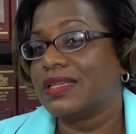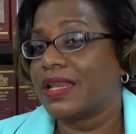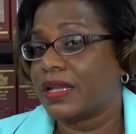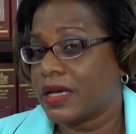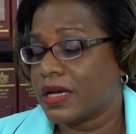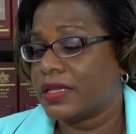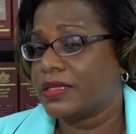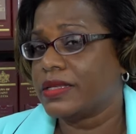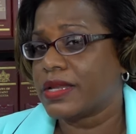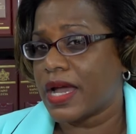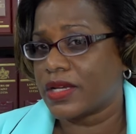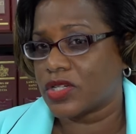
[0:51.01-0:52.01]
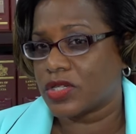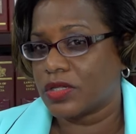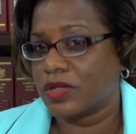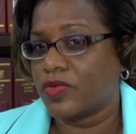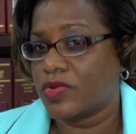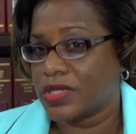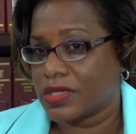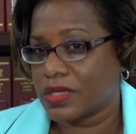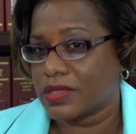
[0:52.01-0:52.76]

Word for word: an, a national risk